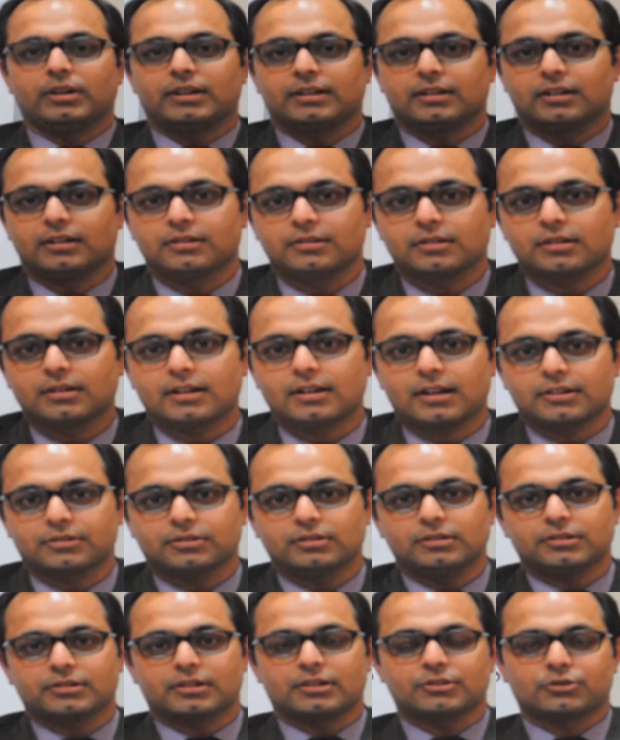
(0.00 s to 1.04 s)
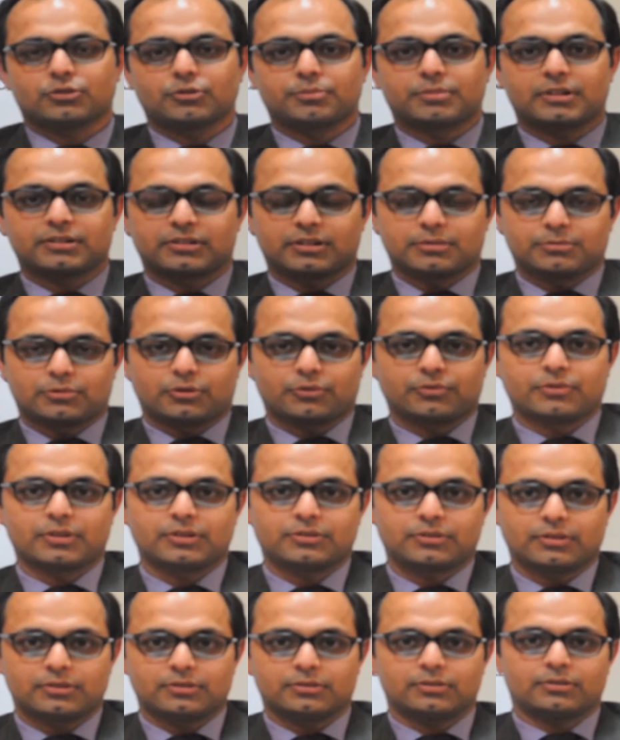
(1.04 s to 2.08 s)
in international transfer pricing
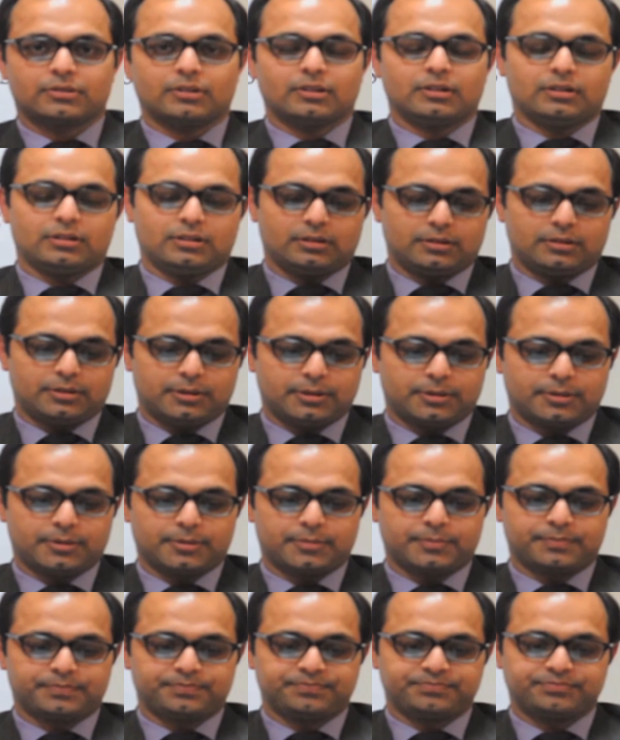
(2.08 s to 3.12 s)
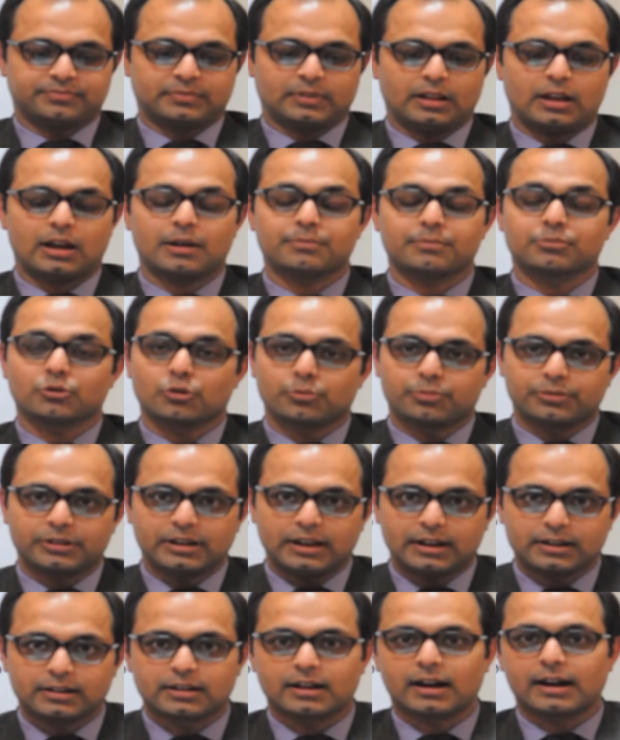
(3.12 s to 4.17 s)
provisions,
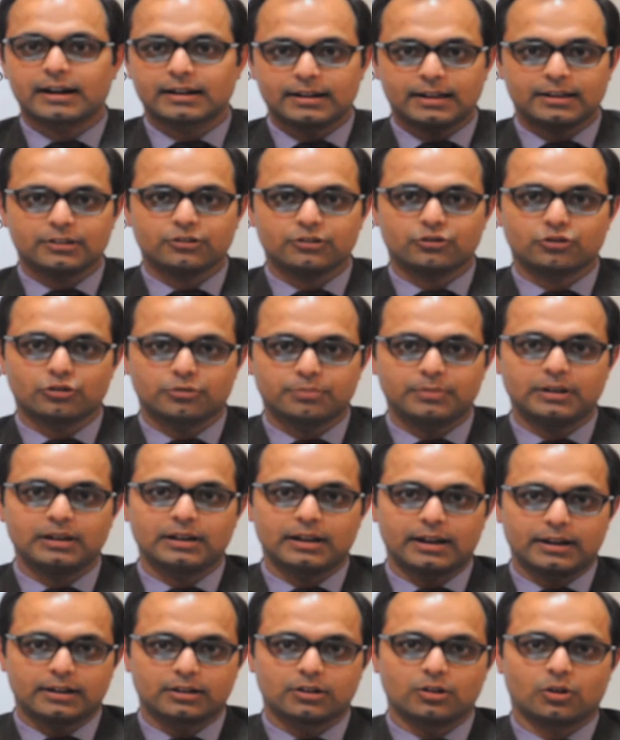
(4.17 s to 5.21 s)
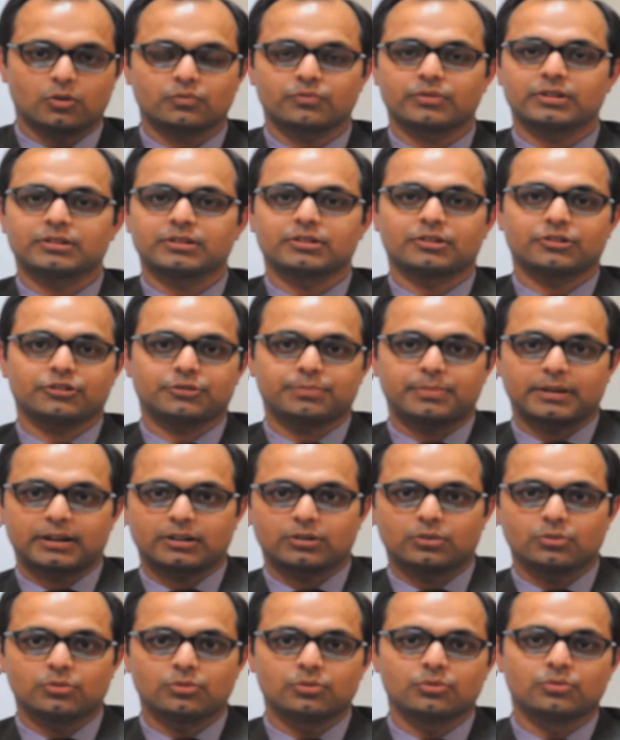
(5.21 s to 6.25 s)
appropriate guidelines should be laid down with respect
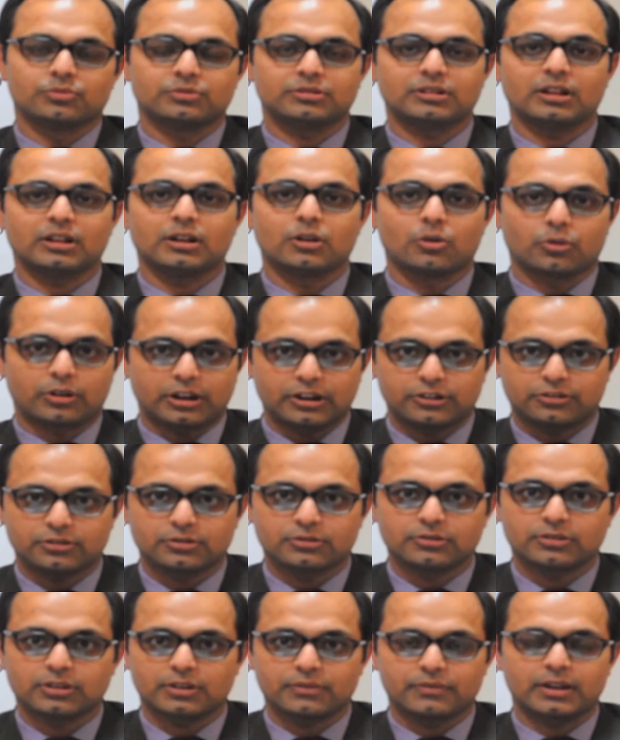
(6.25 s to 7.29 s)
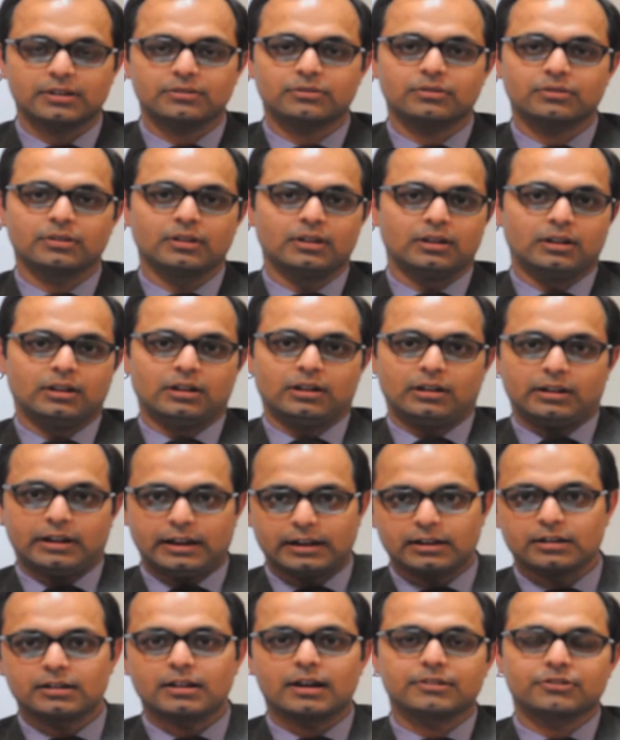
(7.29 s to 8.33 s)
to the location savings,
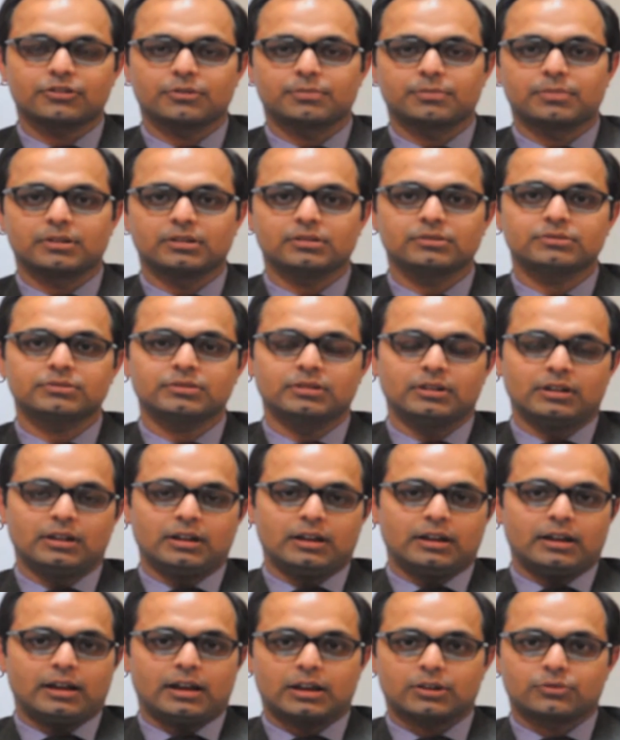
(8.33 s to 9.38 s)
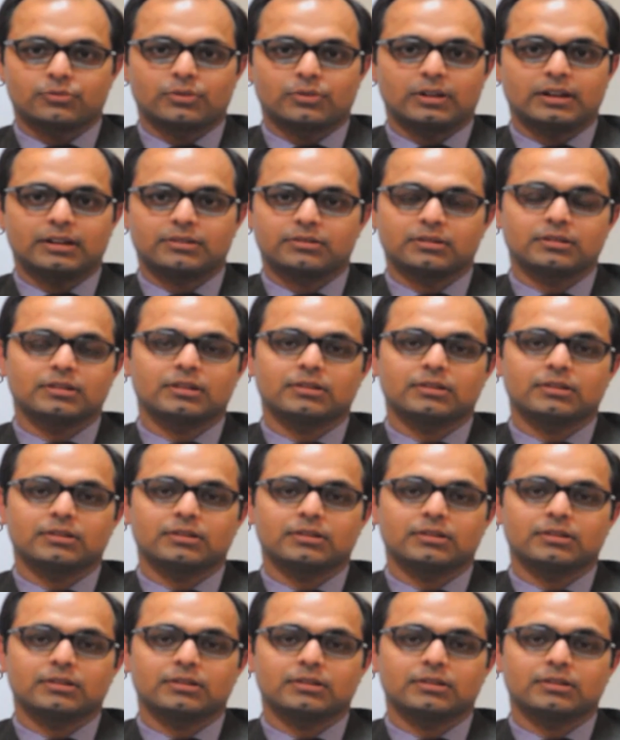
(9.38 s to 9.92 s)
intangibles, as well as in